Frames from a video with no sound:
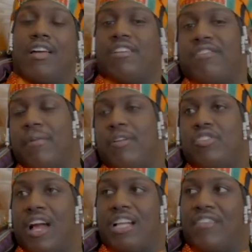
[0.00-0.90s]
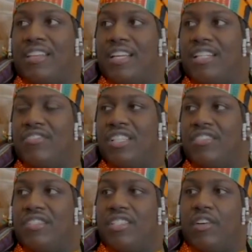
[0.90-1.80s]
don't gotta be attractive. I think it's
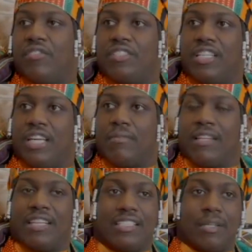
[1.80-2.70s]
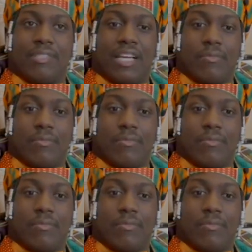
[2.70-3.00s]
just for self-esteem. I think sometimes